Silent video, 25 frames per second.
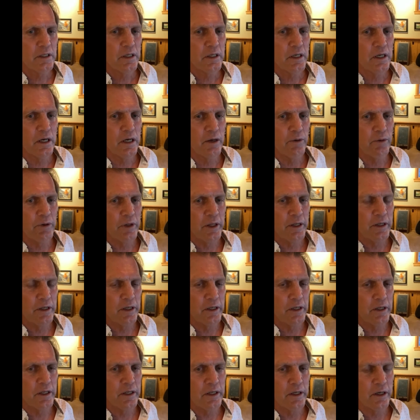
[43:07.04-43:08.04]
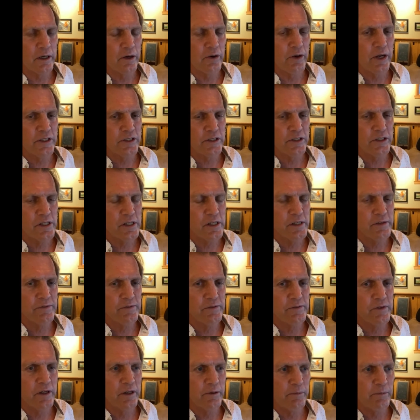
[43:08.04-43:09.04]
In the creation
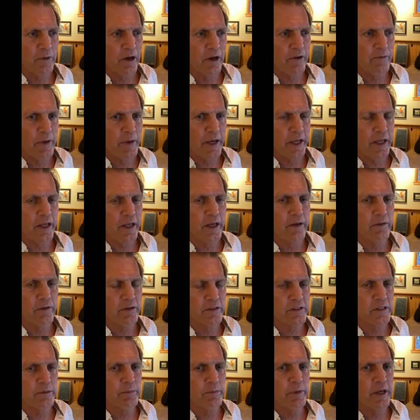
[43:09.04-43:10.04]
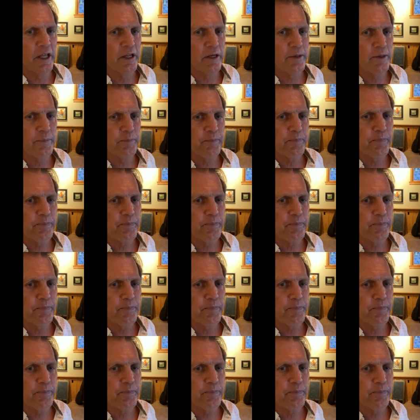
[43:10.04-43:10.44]
of making of the cement,